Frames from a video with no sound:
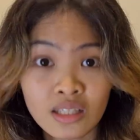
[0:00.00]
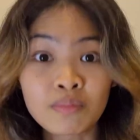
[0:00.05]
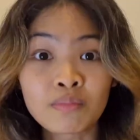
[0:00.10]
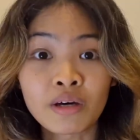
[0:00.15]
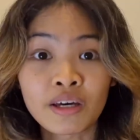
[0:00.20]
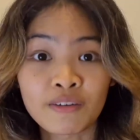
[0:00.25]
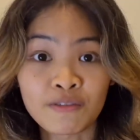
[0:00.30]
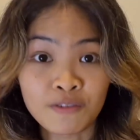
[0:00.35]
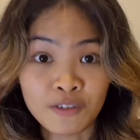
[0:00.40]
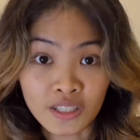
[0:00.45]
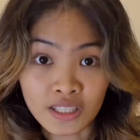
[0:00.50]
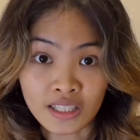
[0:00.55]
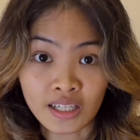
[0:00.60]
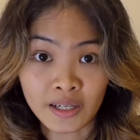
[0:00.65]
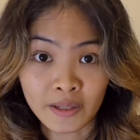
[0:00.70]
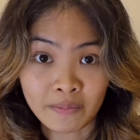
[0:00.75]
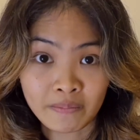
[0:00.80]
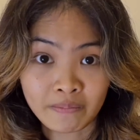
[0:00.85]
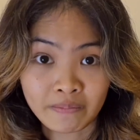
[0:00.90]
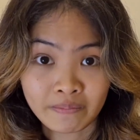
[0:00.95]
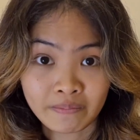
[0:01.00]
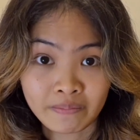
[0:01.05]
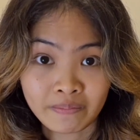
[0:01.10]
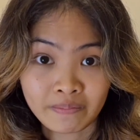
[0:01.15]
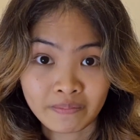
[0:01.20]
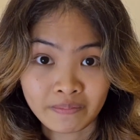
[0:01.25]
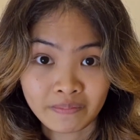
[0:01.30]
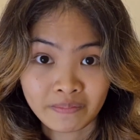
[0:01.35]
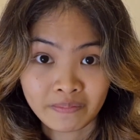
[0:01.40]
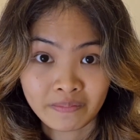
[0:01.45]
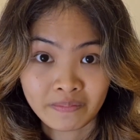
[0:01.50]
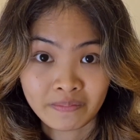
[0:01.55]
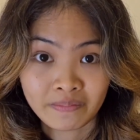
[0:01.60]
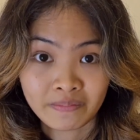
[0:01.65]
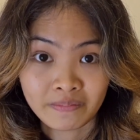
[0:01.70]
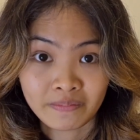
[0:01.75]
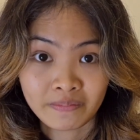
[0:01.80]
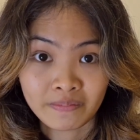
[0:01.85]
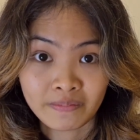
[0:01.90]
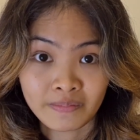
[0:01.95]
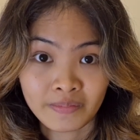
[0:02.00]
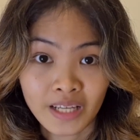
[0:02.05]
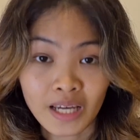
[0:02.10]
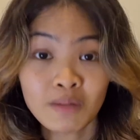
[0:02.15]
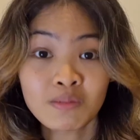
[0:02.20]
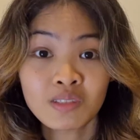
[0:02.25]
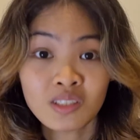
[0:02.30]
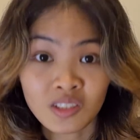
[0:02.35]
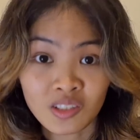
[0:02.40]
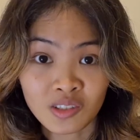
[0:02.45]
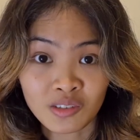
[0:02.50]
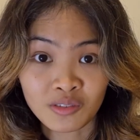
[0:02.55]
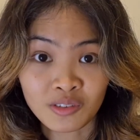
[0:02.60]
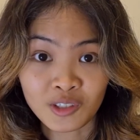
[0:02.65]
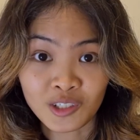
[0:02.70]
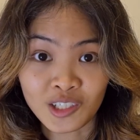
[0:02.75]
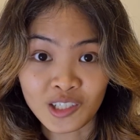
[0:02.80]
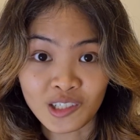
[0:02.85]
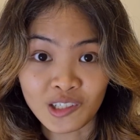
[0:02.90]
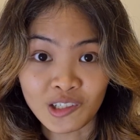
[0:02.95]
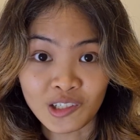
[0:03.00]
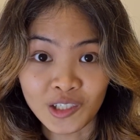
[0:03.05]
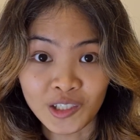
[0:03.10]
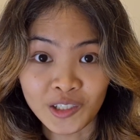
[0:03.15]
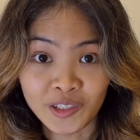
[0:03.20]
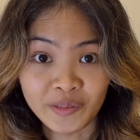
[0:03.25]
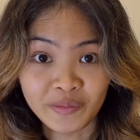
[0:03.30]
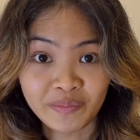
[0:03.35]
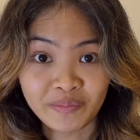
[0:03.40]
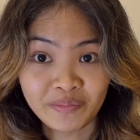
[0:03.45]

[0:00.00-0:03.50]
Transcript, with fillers: in my free time. I'm such a fucking nerd.